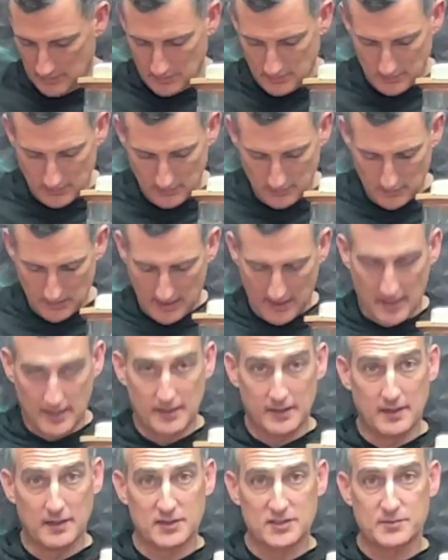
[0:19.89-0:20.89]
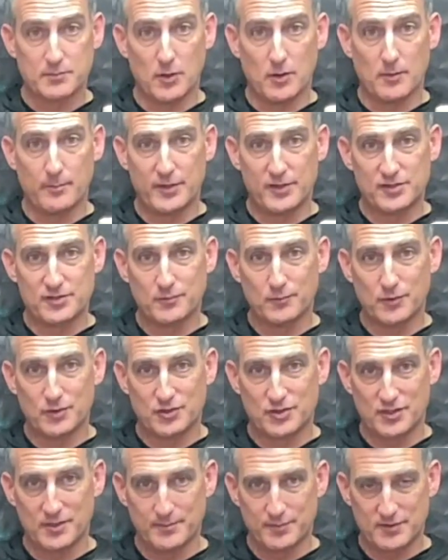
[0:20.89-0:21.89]
You add in a small pinch of wood
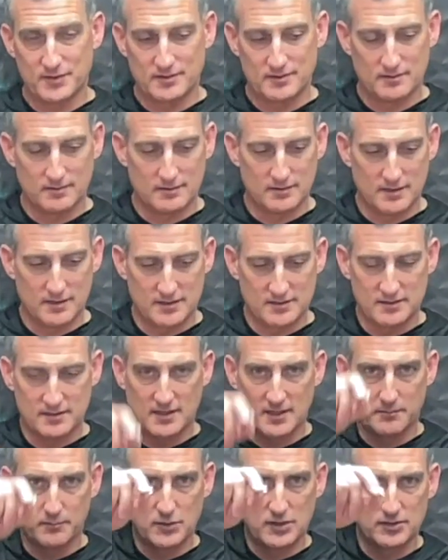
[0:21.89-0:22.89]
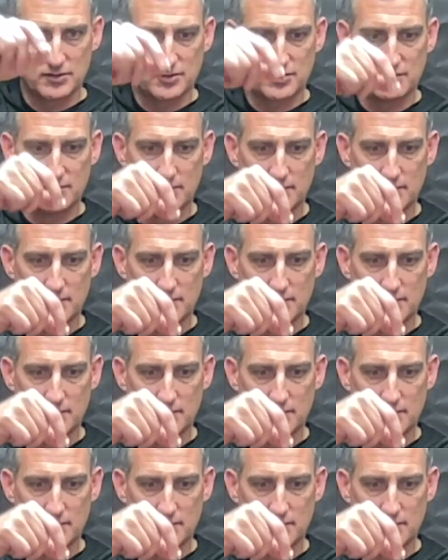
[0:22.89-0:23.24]
chips, doesn't take much.